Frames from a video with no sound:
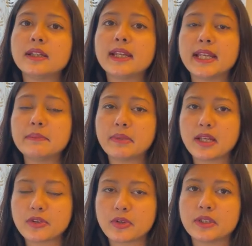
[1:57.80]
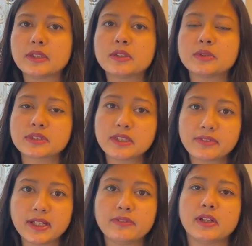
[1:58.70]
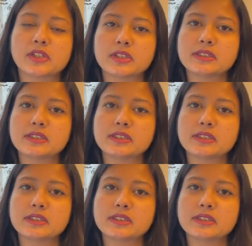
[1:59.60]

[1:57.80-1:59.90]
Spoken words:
In Python, user-defined functions